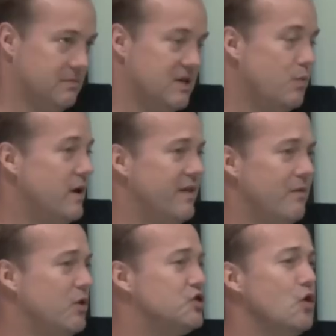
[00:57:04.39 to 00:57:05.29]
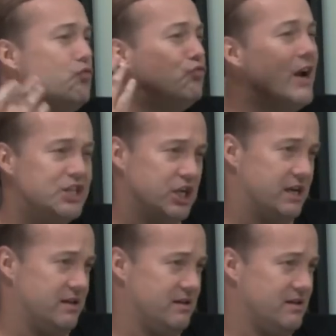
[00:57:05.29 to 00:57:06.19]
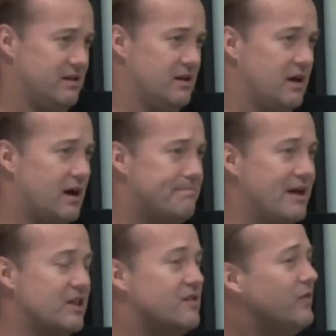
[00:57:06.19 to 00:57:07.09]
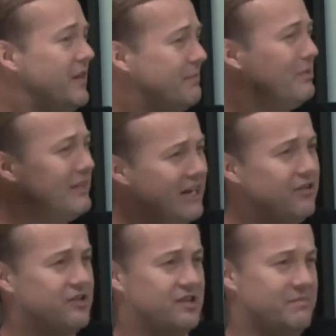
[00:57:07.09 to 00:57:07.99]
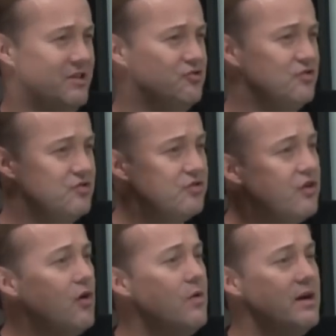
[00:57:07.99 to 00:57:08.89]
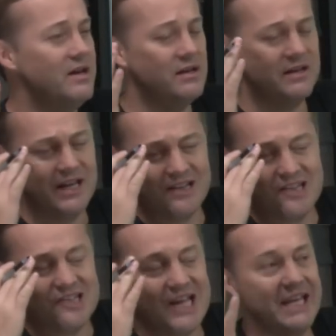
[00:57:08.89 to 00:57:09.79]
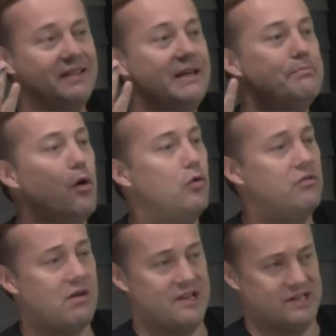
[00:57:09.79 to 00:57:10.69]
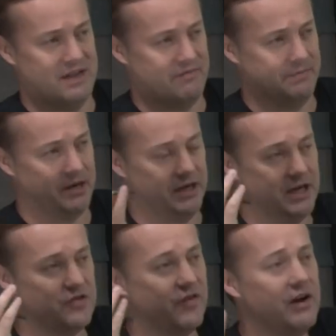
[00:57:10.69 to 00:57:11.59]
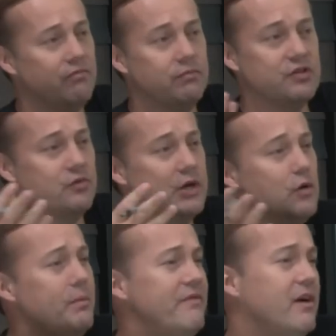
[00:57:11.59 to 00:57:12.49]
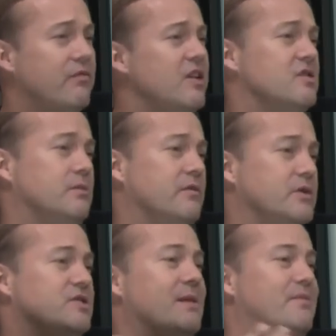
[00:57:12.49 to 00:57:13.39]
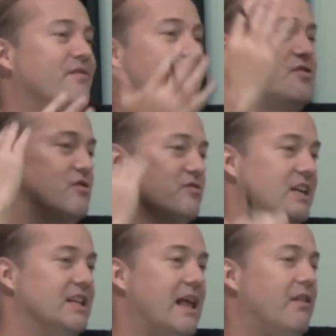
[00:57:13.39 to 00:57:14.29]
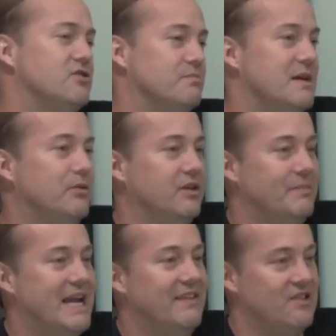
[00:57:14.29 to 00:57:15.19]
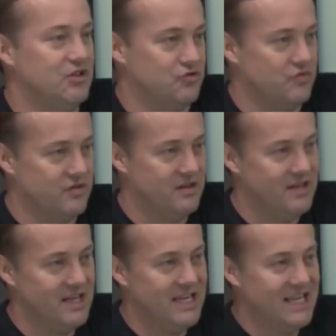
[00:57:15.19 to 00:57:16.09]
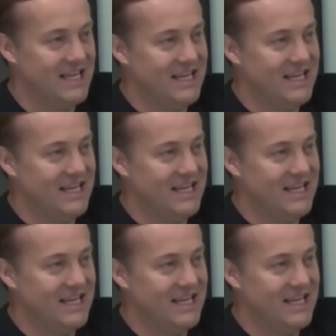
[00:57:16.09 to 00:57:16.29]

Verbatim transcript: It's one of the, we're so rigid about it. It's really the political system It's just so insanely polarizing everybody. It's very it's, we could all be very reasonable if we just had professors and intelligent people debating these issues. That's it.